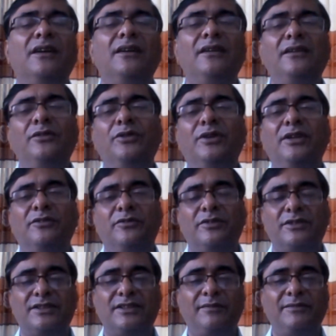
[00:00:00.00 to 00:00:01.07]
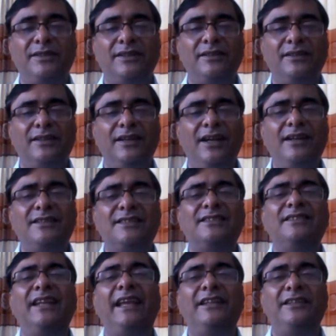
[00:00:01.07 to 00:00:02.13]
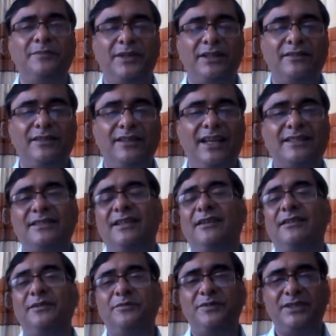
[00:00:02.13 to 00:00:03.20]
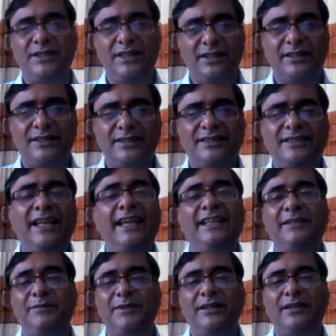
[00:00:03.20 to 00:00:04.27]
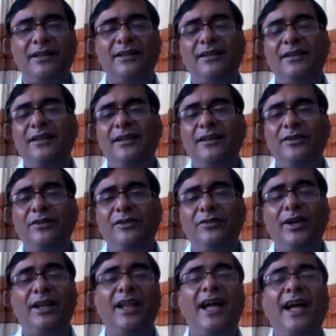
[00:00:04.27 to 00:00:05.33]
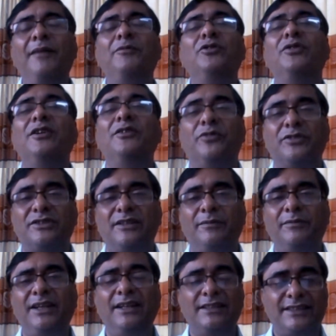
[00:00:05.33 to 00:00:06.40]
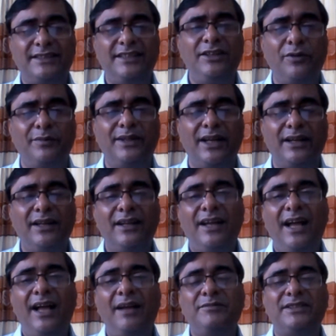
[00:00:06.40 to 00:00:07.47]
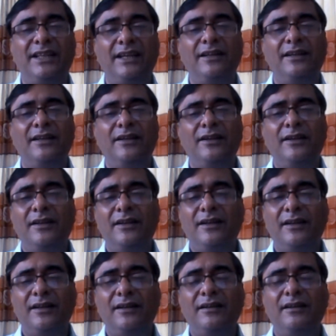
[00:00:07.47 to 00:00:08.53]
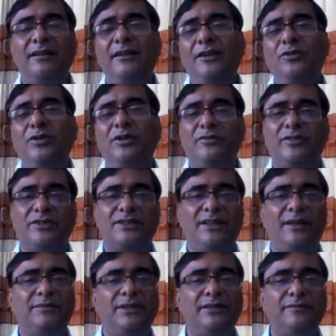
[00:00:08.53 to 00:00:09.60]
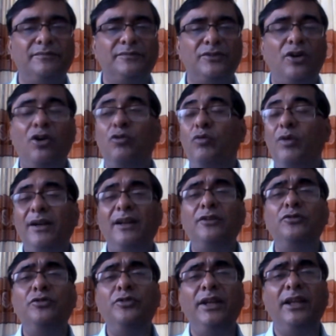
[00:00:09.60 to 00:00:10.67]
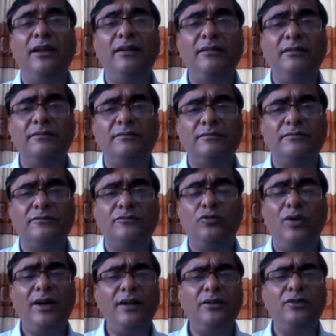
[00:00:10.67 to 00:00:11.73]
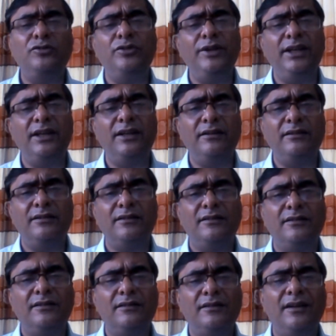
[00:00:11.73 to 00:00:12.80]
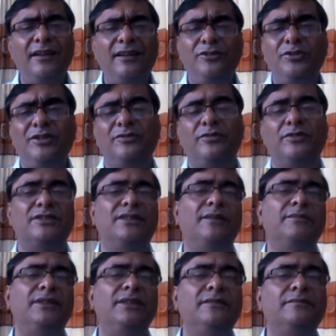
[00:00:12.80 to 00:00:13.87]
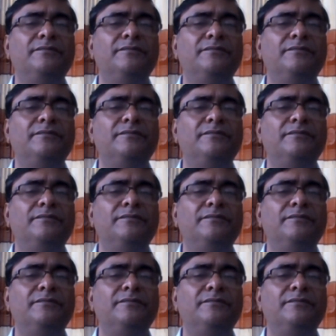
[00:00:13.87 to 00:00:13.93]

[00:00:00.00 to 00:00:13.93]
looking for something. It's statement, assertive sentence, statement. Well, I am looking for something. Instead of that, I am saying, looking for something. Oh, what are you doing here? What are you doing here? Looking for something.